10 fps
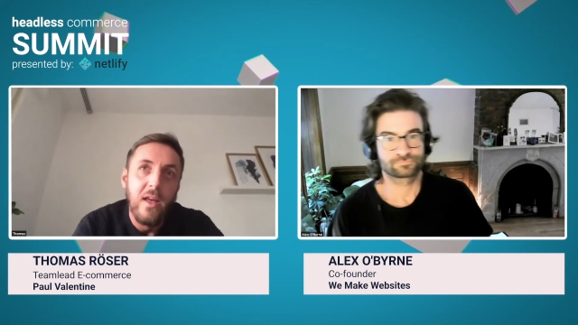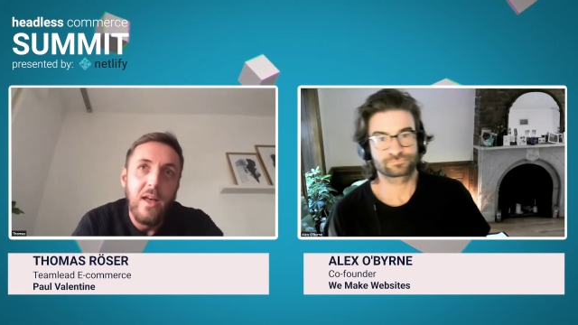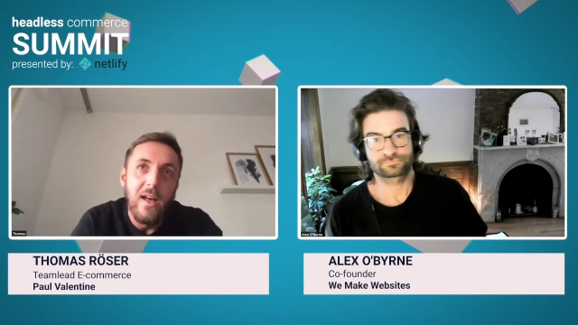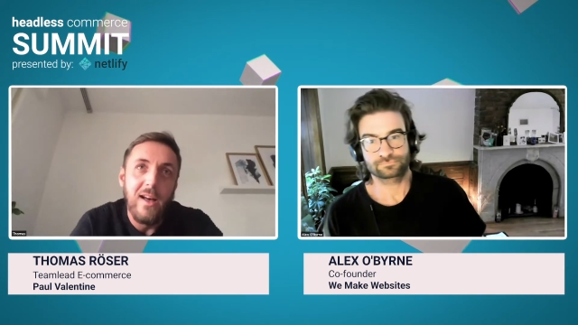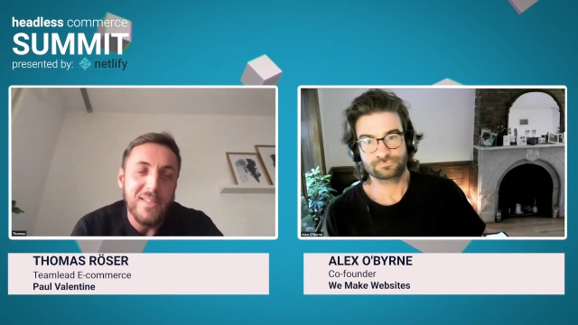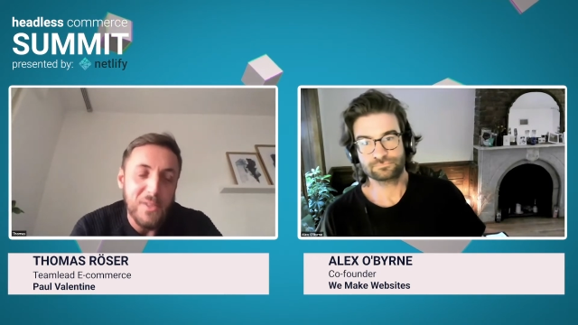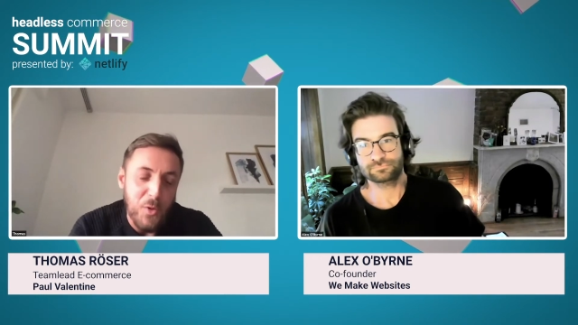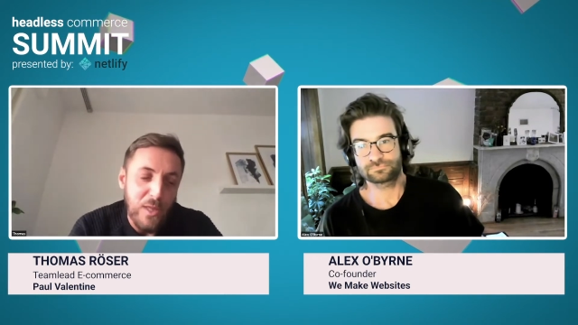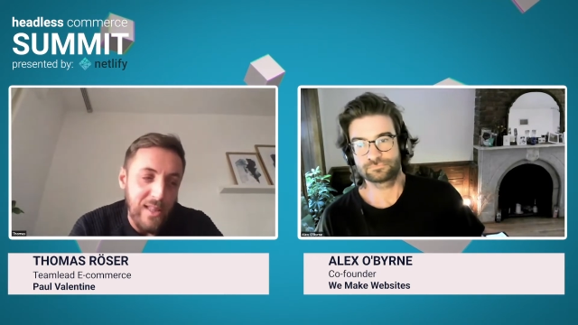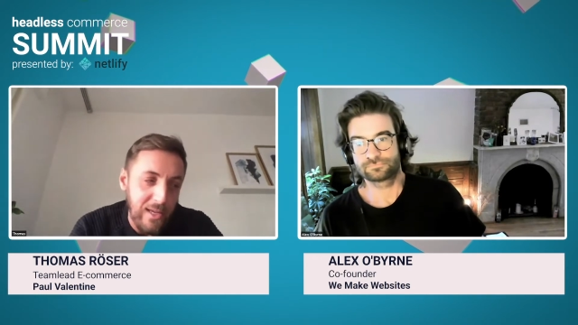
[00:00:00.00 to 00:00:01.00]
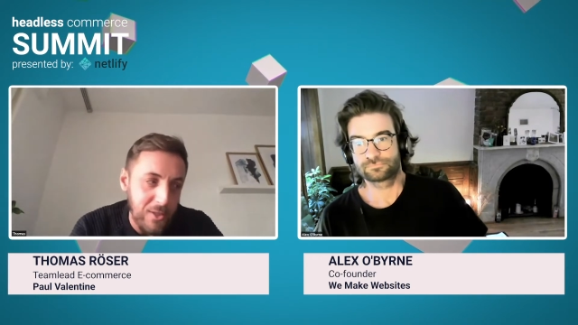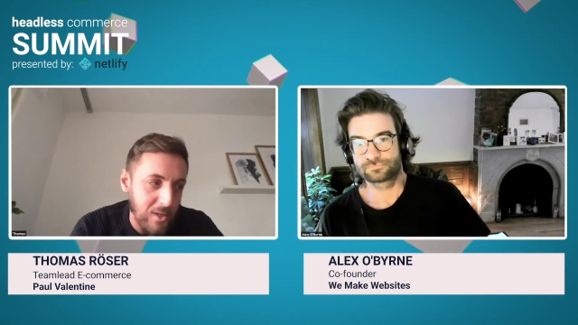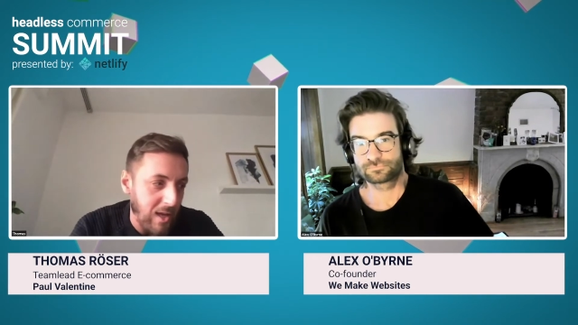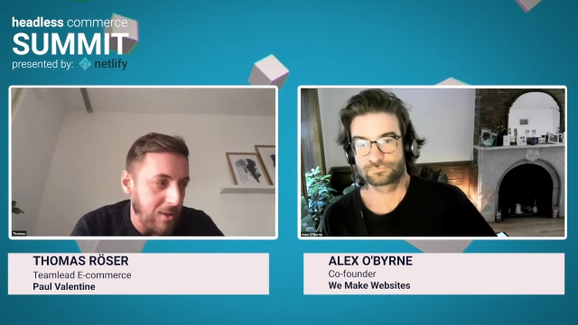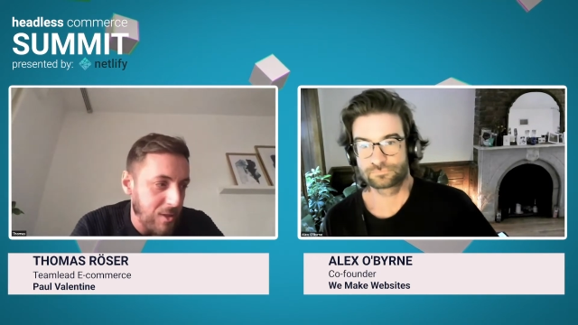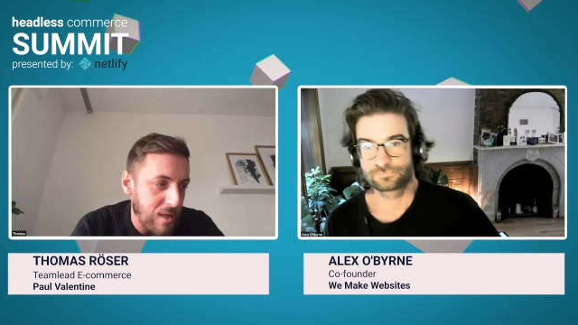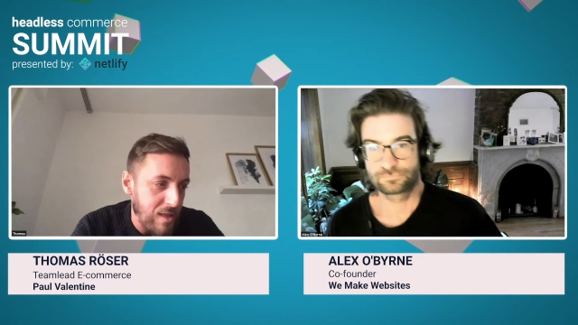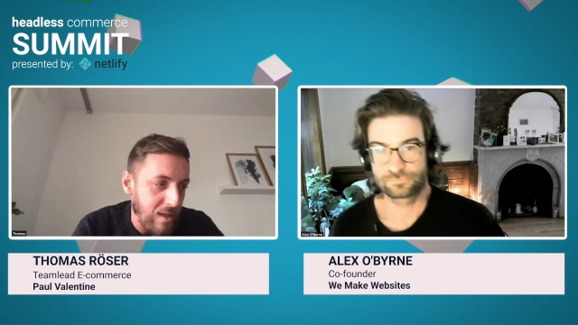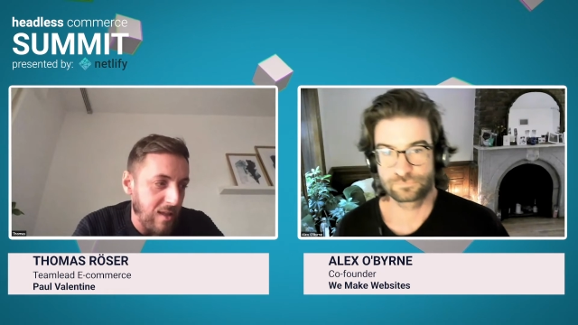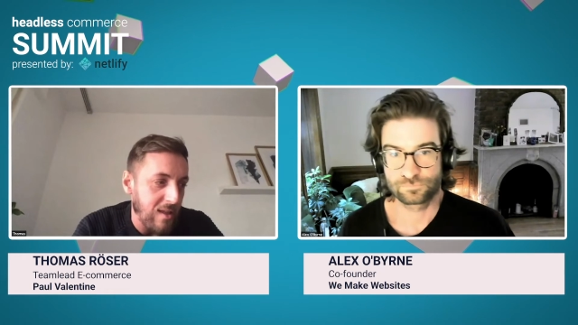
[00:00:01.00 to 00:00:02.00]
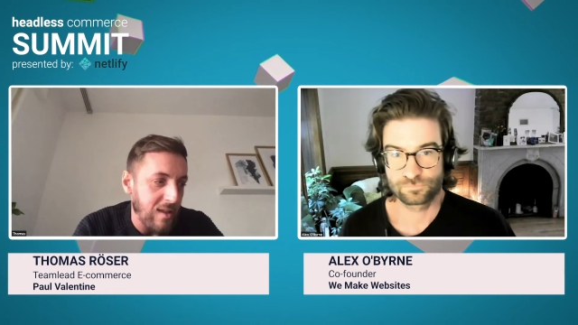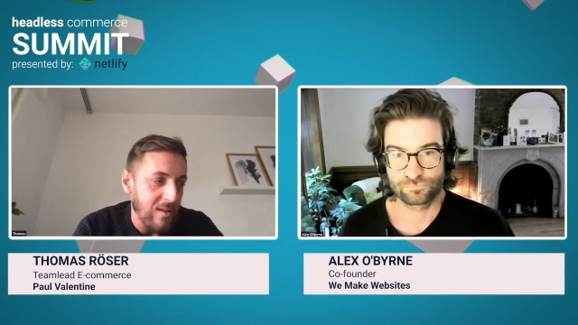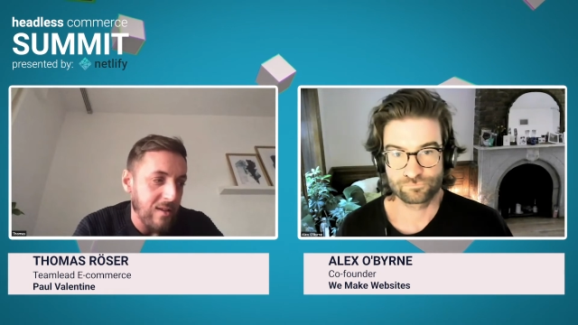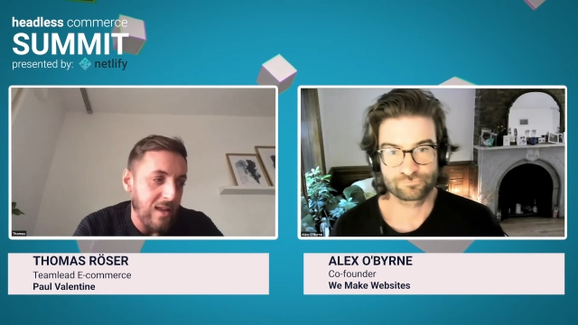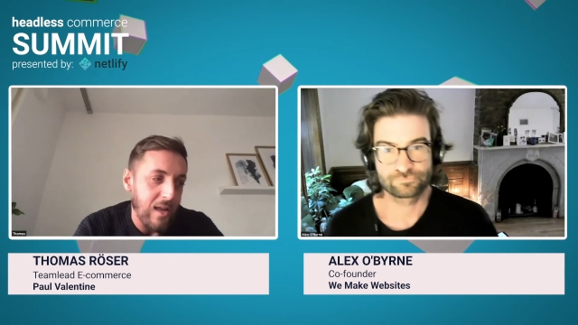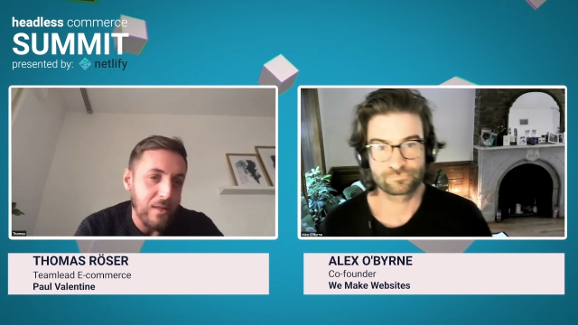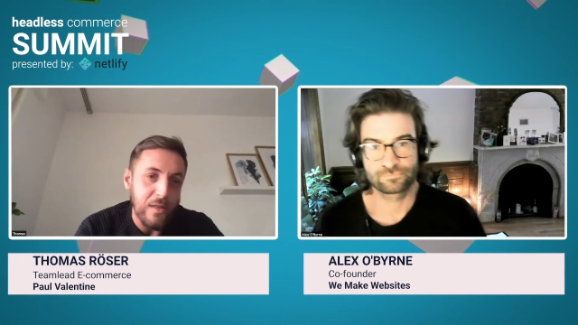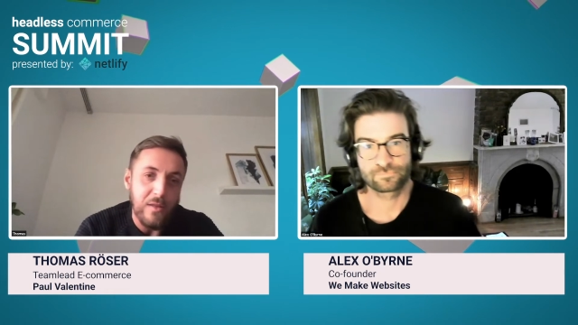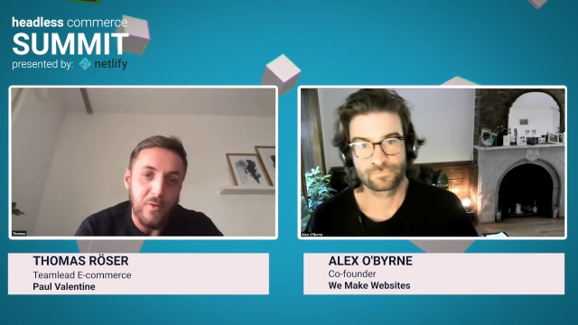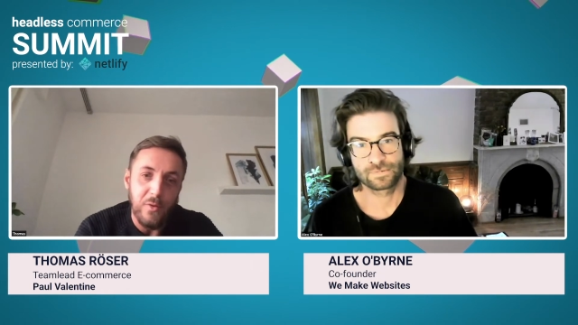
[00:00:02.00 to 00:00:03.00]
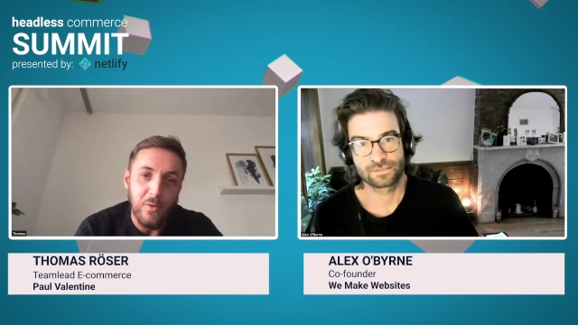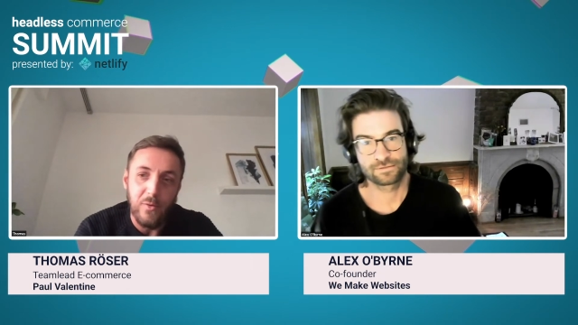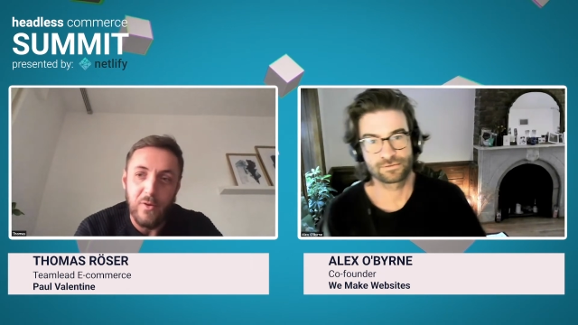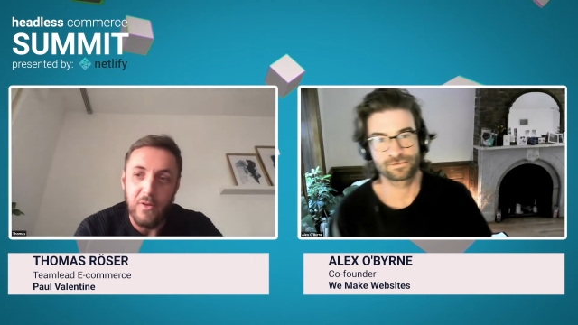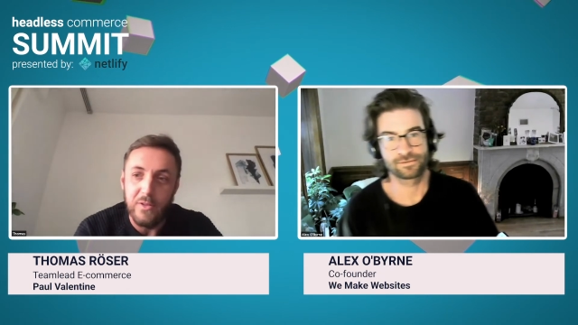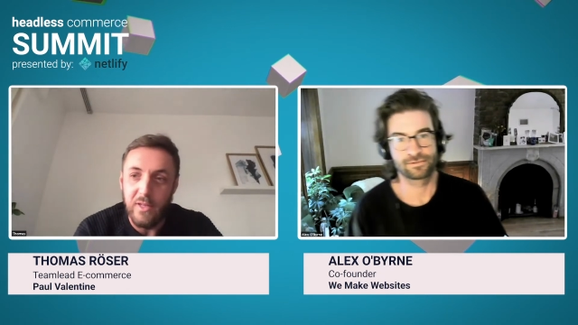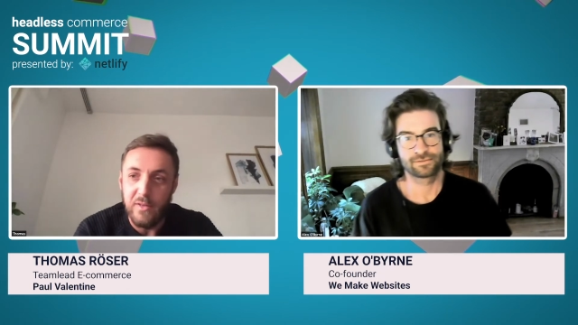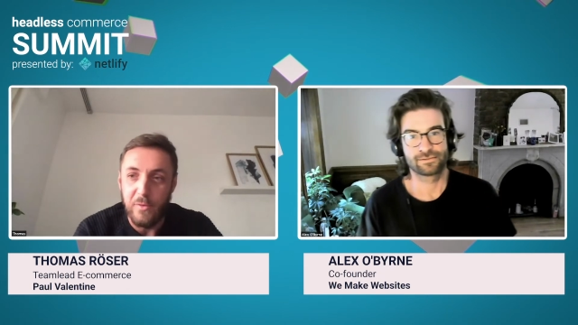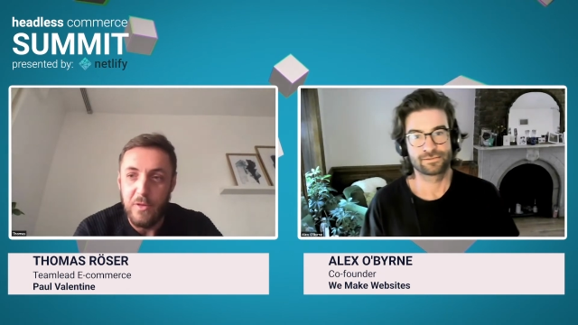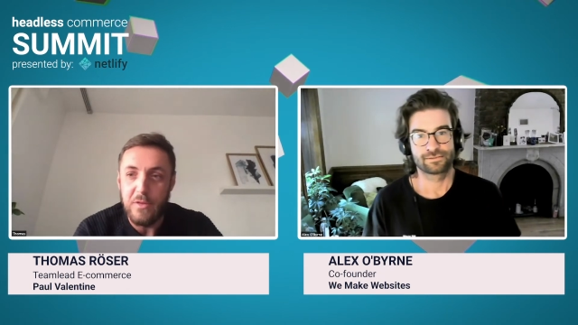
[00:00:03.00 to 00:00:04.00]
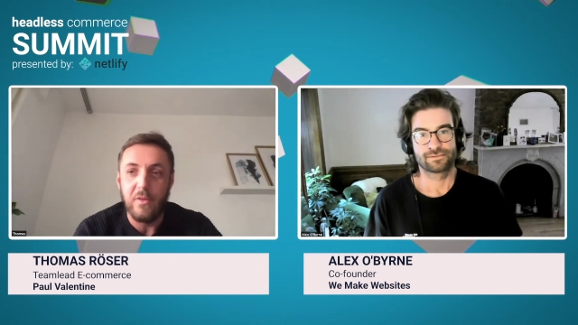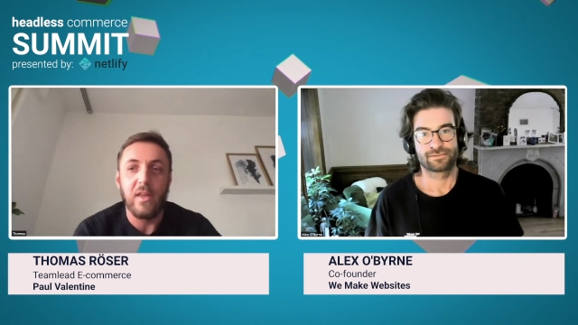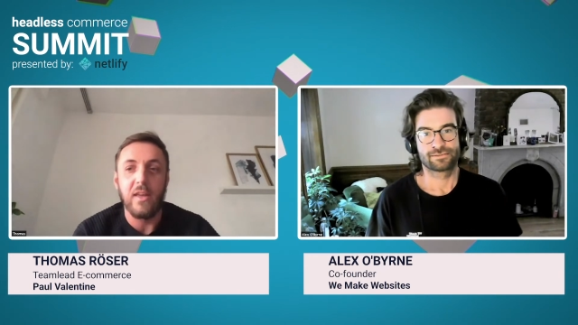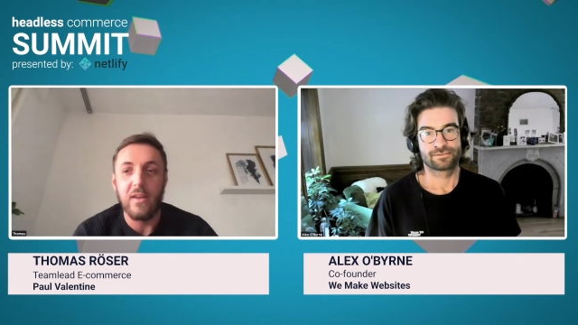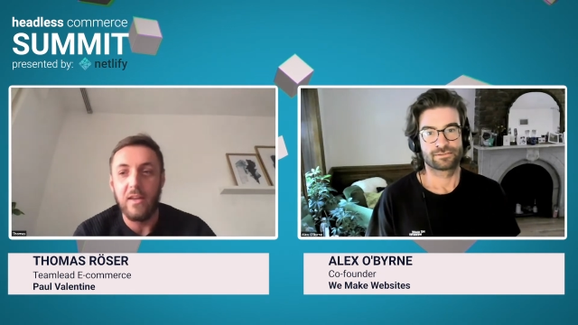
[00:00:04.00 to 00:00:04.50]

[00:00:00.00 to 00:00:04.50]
Speaker 1: uh, the translation agency uh, access to Contentful, so they can